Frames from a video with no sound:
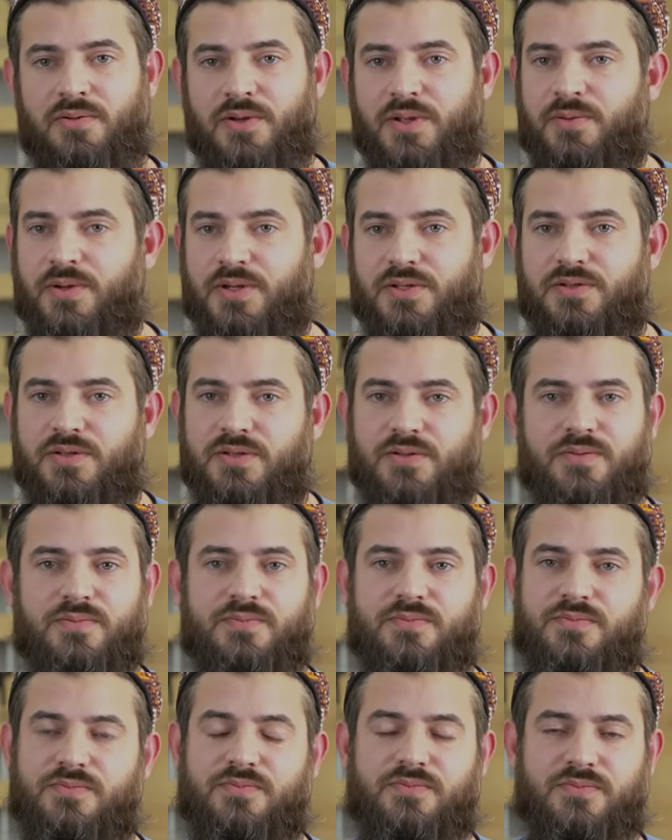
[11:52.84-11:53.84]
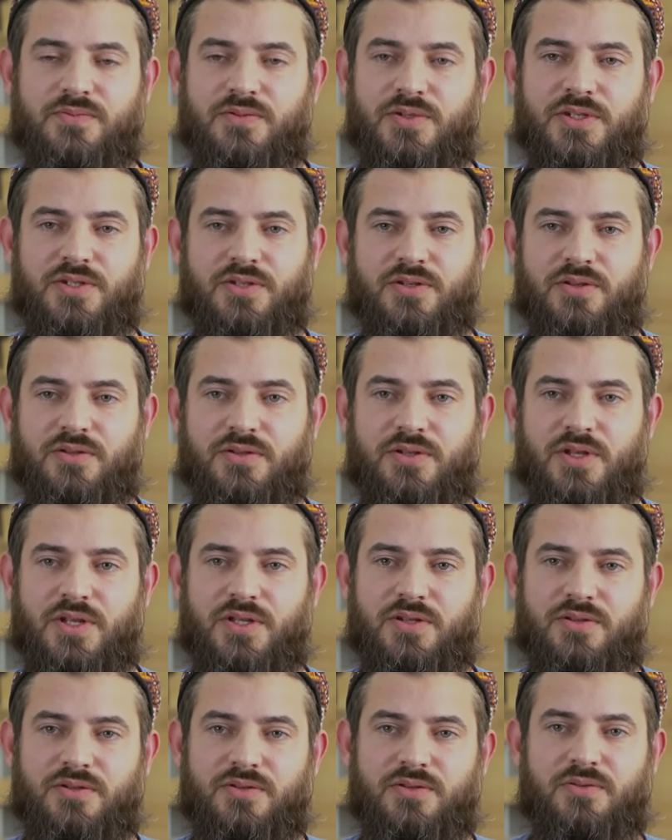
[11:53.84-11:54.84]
reverts. It's not that